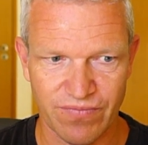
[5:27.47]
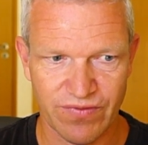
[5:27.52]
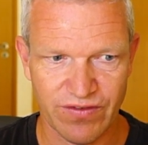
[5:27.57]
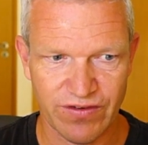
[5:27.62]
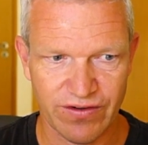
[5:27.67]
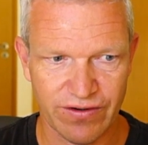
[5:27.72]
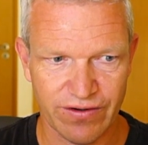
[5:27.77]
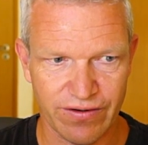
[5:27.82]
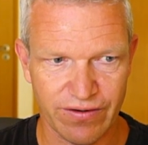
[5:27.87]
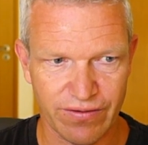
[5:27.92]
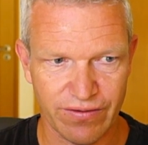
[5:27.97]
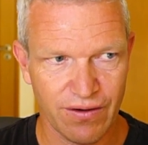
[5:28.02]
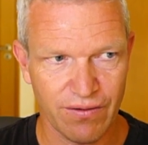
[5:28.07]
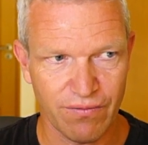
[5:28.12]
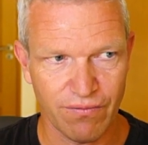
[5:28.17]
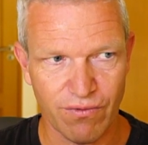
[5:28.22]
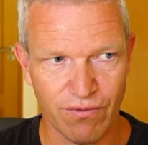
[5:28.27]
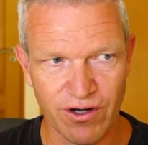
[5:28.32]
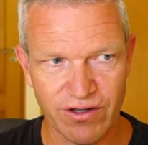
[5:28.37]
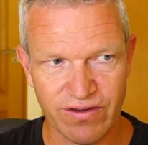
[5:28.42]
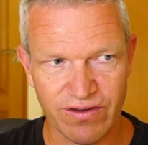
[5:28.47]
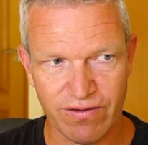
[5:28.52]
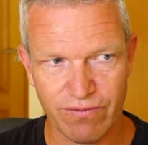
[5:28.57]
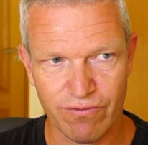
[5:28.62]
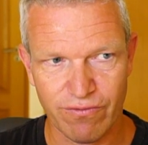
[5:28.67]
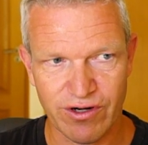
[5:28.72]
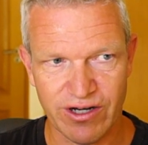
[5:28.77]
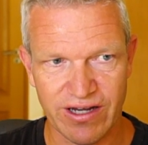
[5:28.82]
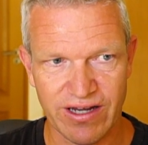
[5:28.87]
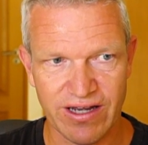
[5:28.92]
So what
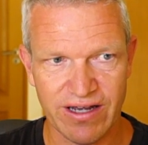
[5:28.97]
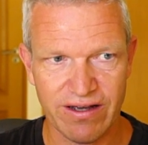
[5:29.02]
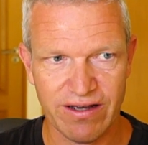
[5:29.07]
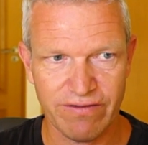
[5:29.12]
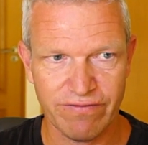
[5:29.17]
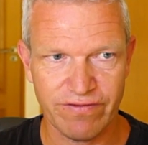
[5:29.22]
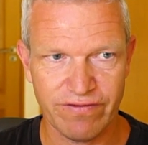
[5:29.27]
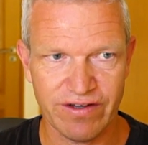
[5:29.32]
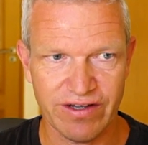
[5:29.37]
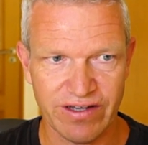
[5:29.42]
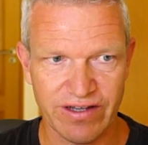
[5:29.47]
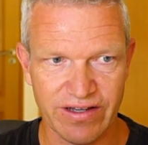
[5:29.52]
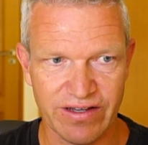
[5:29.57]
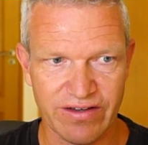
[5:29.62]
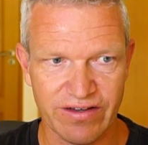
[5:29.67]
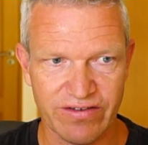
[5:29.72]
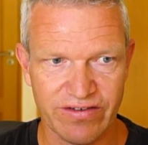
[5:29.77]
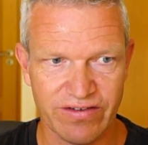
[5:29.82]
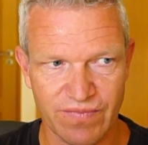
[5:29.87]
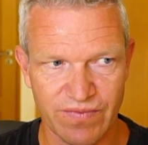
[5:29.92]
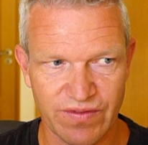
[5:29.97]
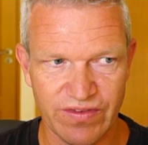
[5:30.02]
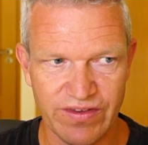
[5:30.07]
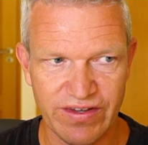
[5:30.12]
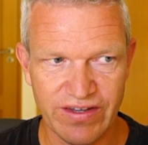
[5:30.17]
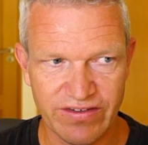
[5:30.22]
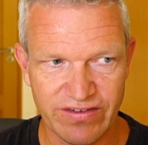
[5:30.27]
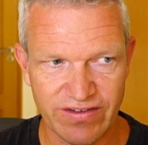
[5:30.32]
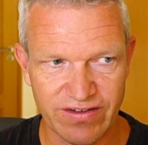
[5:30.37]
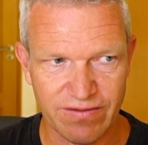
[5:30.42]
we have is
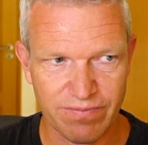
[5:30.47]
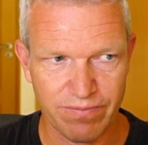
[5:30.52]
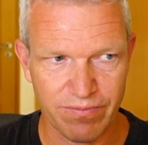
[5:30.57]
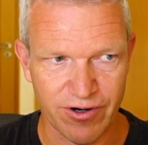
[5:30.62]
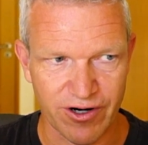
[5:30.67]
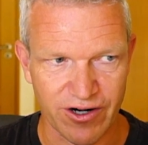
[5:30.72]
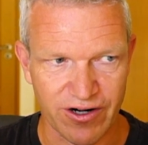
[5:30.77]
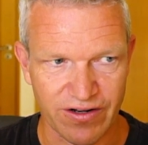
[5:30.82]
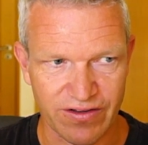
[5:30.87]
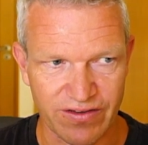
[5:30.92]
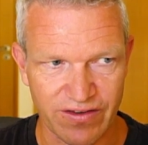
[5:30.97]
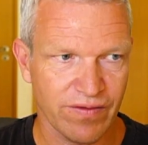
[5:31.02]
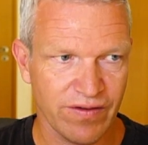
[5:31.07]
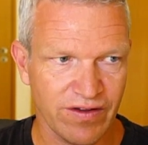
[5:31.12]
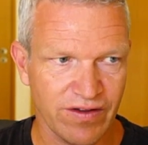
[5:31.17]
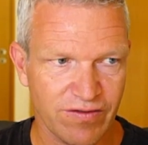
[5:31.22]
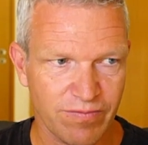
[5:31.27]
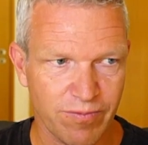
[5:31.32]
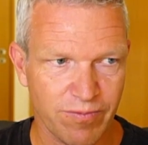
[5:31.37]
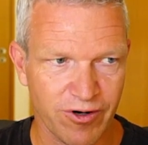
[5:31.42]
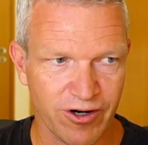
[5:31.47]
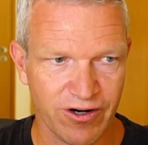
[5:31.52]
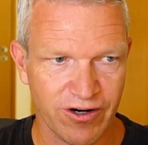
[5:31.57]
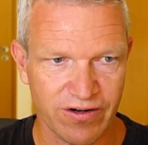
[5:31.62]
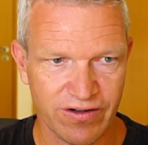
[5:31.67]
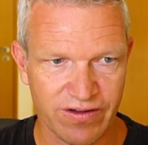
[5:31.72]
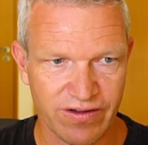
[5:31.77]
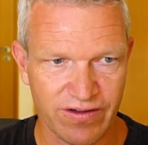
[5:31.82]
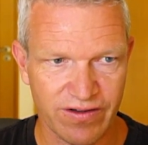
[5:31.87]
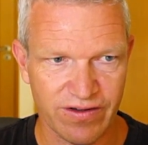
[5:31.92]
this part. This
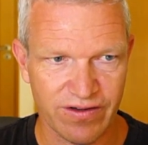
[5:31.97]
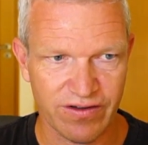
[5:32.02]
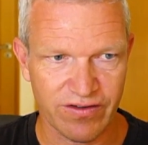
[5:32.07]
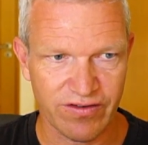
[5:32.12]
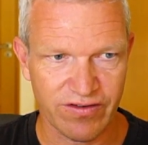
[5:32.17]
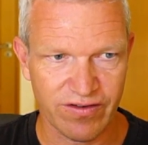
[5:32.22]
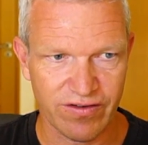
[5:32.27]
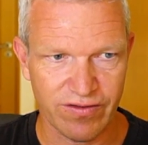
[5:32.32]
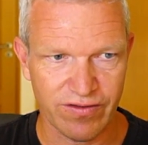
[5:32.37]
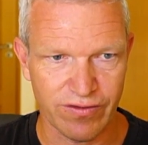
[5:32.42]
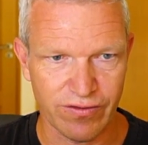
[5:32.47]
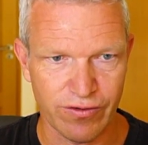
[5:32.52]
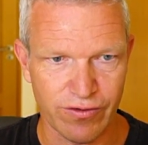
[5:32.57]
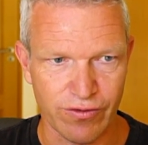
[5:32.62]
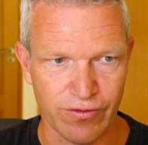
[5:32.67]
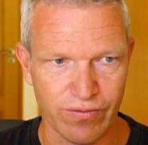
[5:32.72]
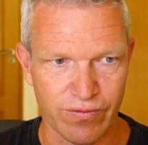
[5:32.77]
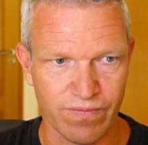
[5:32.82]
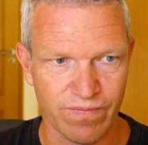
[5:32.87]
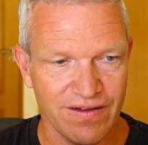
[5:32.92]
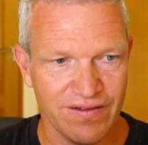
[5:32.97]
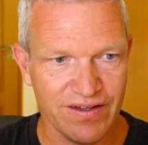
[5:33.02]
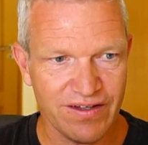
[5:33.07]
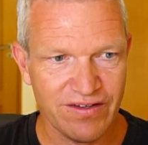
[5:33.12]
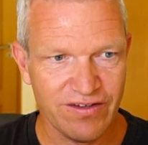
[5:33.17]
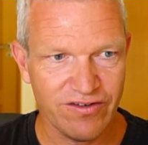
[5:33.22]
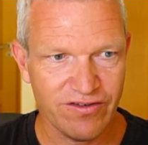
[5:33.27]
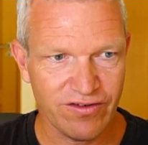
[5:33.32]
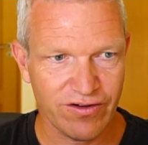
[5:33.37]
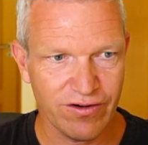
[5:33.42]
part is new.
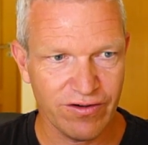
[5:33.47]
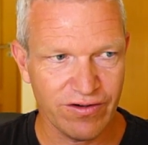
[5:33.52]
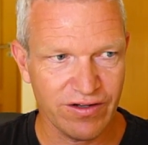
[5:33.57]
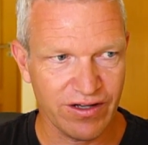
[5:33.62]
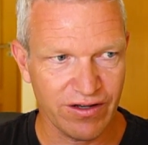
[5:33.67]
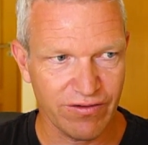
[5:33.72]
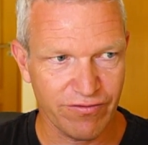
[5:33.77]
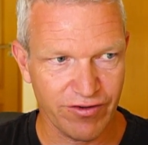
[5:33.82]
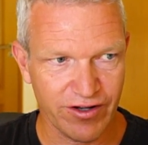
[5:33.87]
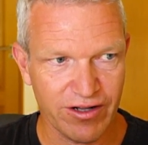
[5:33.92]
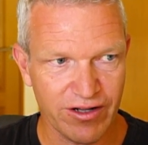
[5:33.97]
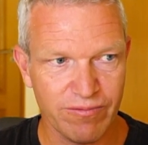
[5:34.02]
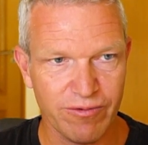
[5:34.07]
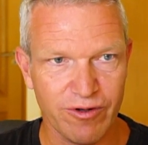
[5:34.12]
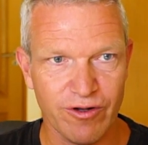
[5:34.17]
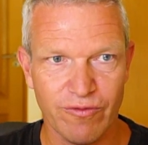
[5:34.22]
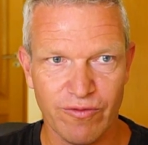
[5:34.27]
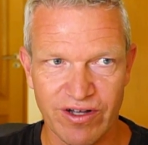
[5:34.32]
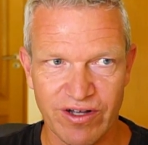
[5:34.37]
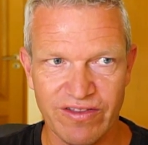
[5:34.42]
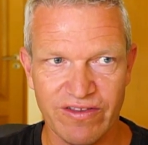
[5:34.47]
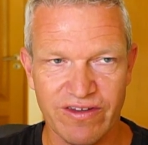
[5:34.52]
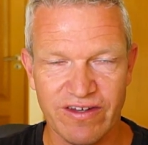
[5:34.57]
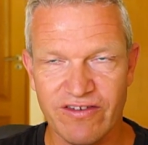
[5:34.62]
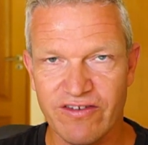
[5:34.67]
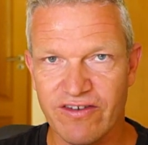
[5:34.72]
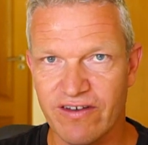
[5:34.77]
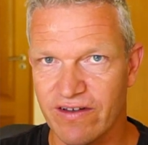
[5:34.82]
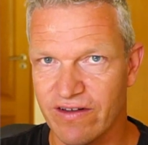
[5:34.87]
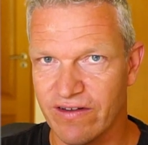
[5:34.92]
This is only available when
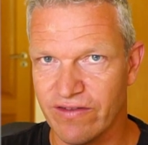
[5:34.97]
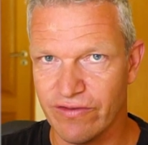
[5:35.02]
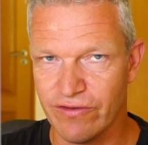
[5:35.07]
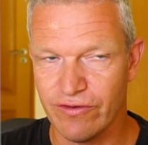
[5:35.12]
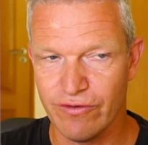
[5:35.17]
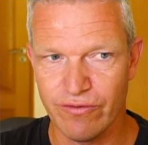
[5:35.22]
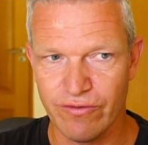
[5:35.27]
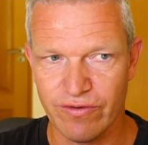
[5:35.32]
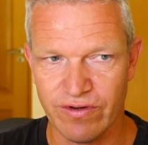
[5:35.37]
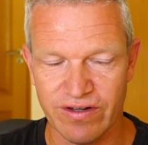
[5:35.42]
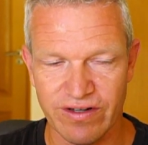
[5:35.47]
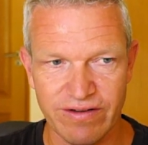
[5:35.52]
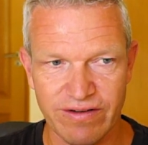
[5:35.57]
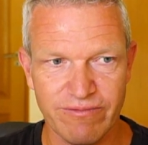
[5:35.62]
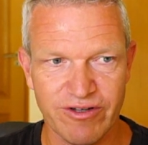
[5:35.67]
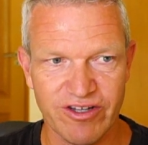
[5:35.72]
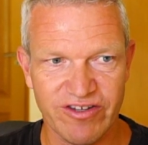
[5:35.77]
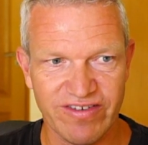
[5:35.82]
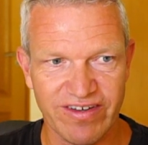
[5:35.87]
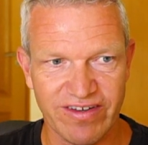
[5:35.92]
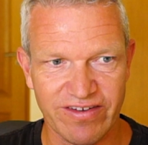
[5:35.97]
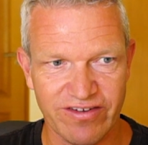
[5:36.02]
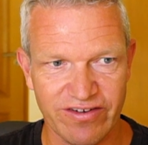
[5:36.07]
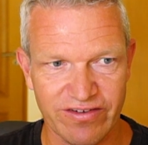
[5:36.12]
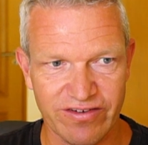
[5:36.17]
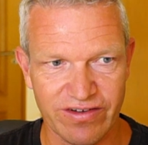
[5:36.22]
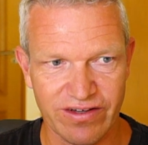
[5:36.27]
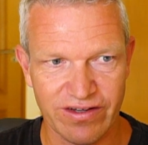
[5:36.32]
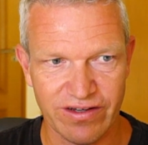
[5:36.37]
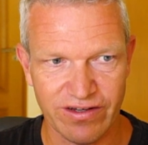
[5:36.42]
this new limit
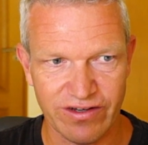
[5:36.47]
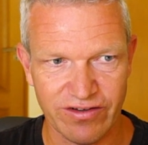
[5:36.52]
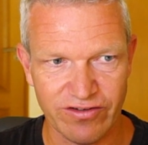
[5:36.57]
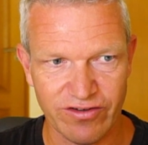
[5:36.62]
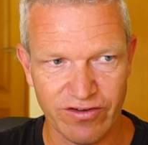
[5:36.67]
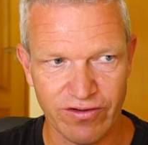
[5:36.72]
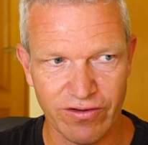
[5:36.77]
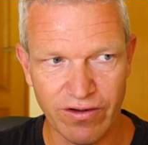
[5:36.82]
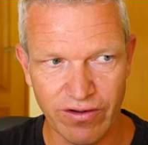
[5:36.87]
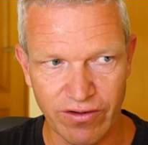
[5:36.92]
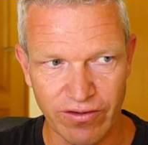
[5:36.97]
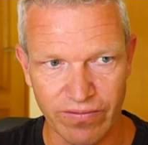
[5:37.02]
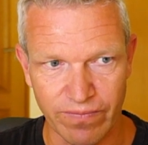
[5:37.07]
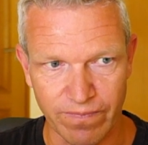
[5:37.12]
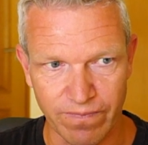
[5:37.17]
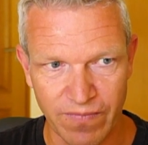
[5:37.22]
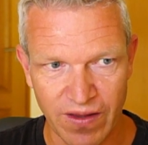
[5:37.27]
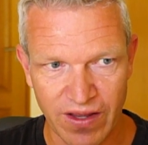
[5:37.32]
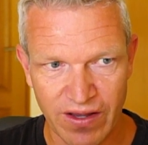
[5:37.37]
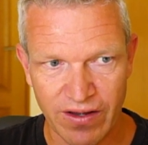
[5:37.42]
session is on.